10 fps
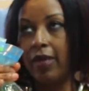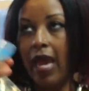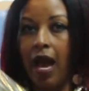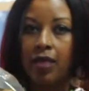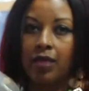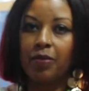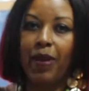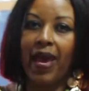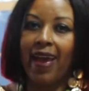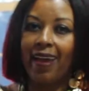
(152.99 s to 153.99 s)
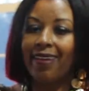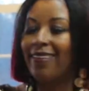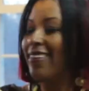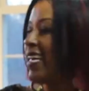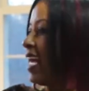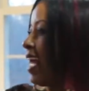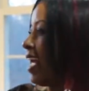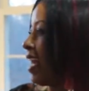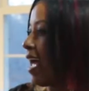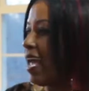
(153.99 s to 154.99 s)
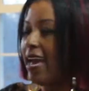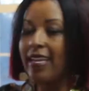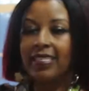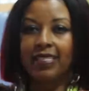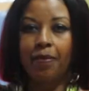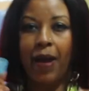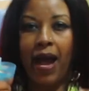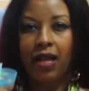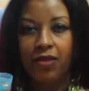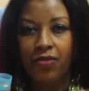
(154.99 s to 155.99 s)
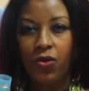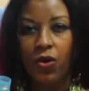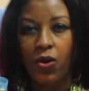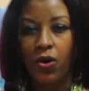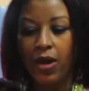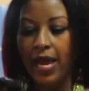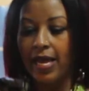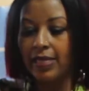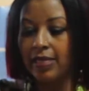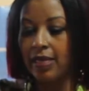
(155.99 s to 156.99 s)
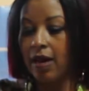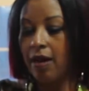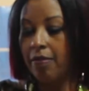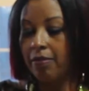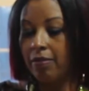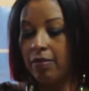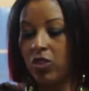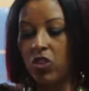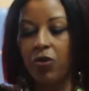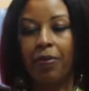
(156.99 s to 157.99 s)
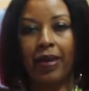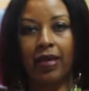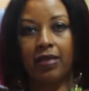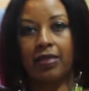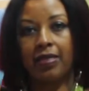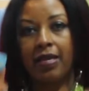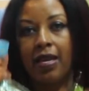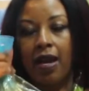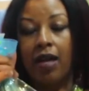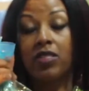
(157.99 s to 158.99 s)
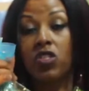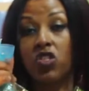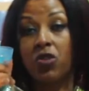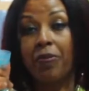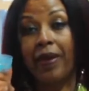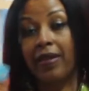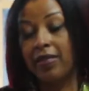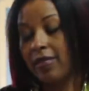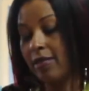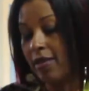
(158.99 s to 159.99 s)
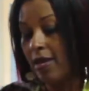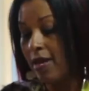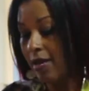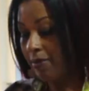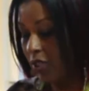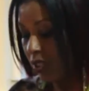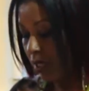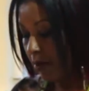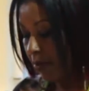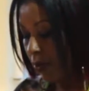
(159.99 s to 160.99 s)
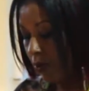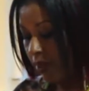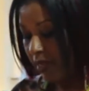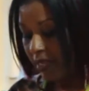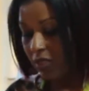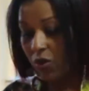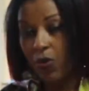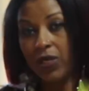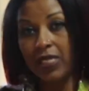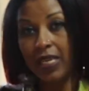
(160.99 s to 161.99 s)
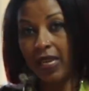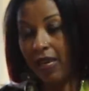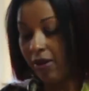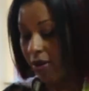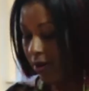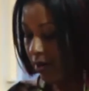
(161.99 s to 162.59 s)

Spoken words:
gallon bag, and I added some olive oil and some soup mix, onion soup mix. I'm just going to pour these onto here.